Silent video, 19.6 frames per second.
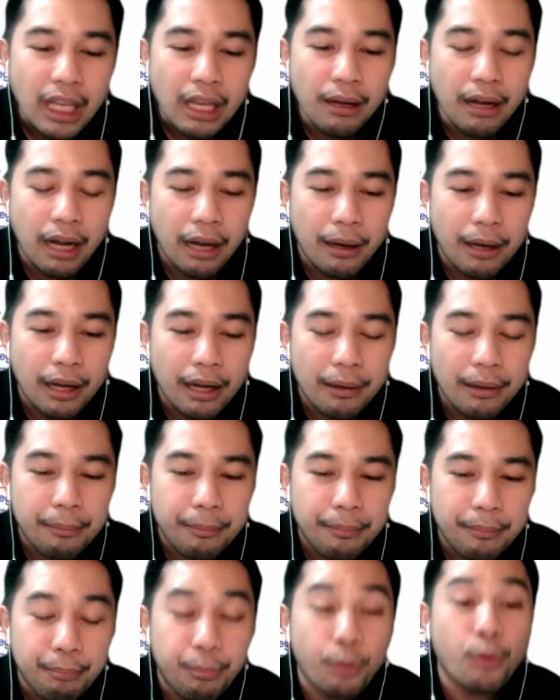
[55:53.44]
uh,
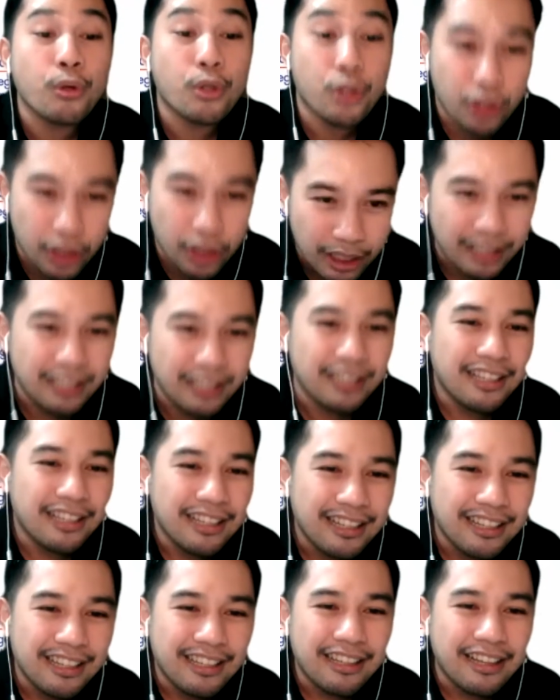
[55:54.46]
boost
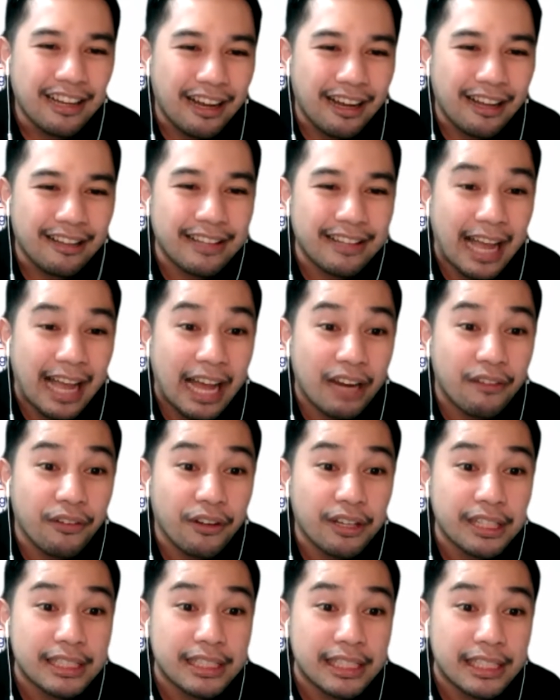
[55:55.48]
uh, the
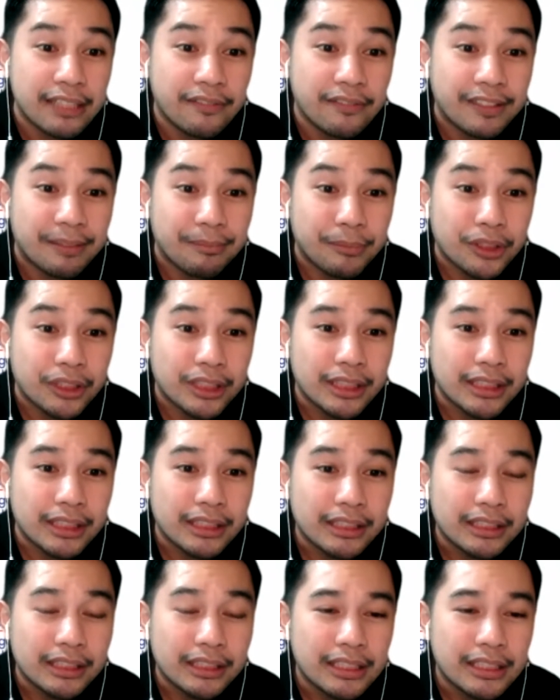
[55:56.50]
advocacy even more.
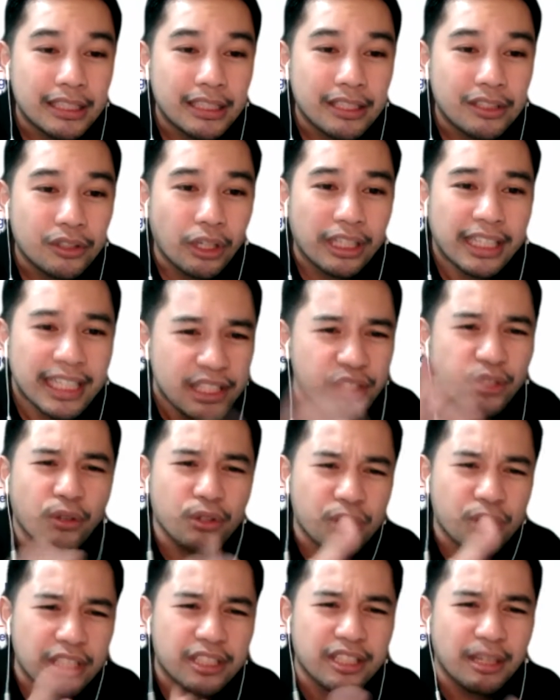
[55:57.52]
So at least
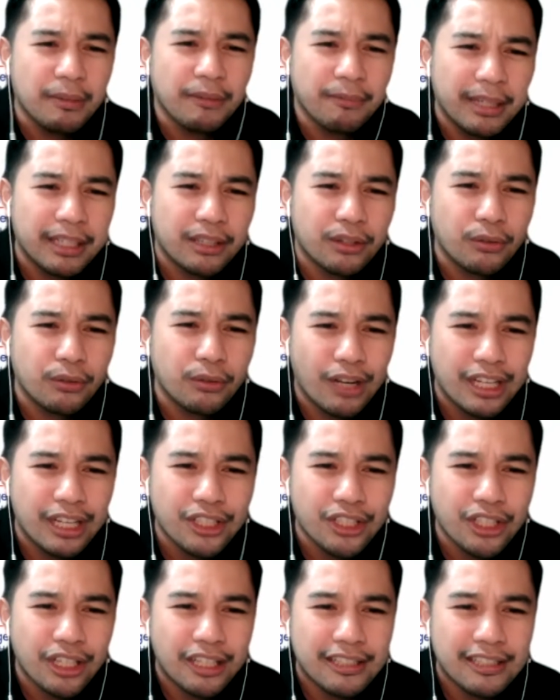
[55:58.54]
those are some of my two
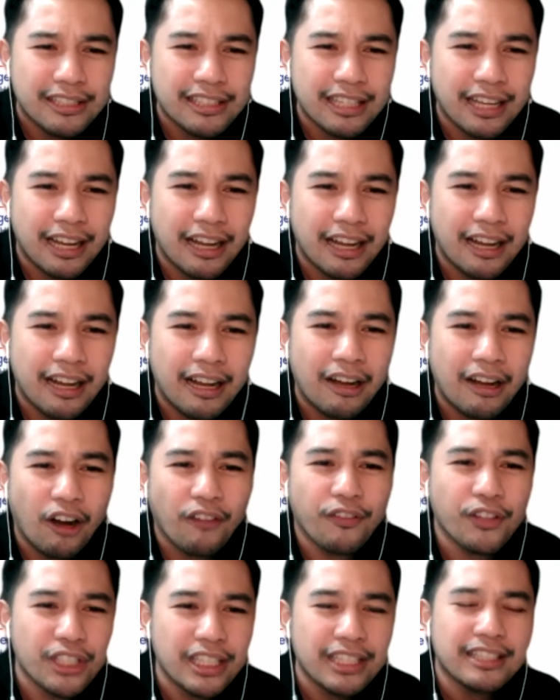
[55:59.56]
questions. Uh,
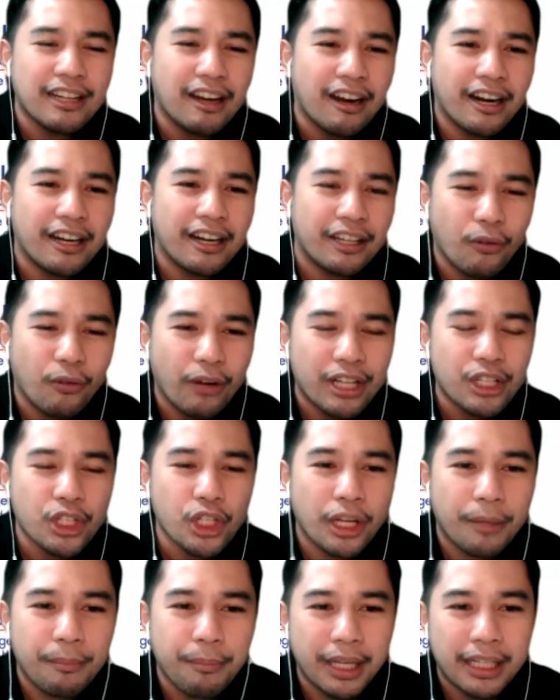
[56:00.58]
obviously, it's a hard
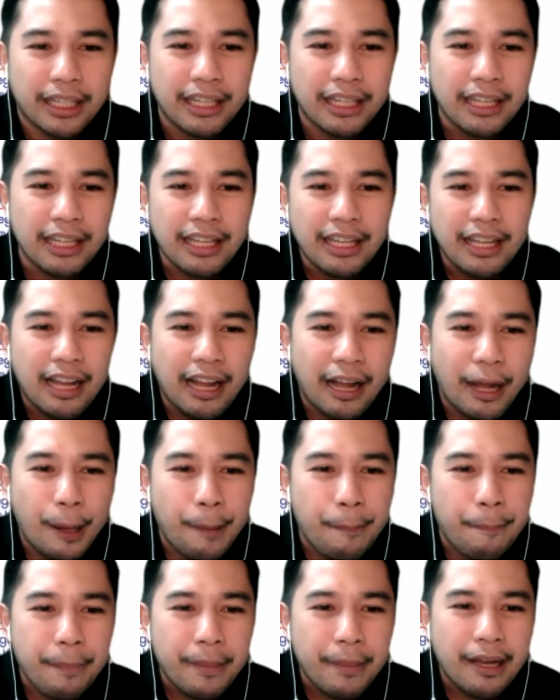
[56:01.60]
question, but
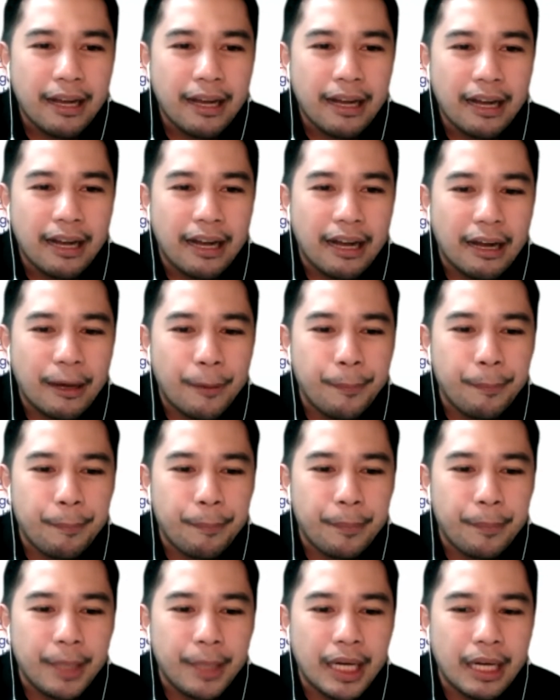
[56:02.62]
um,
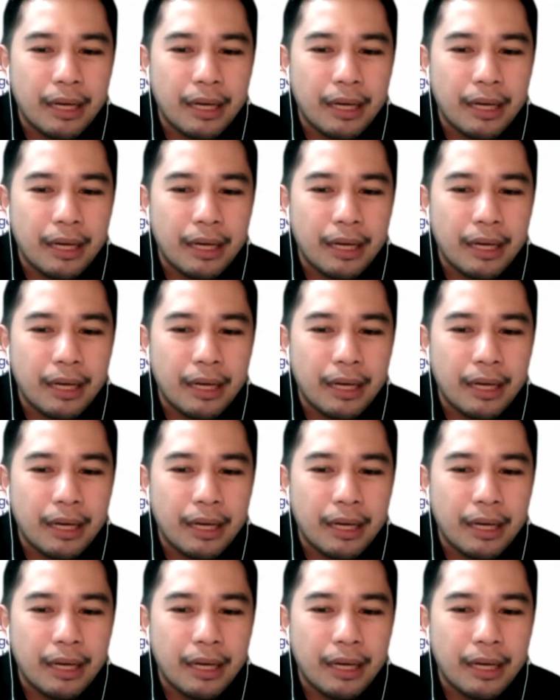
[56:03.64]
um,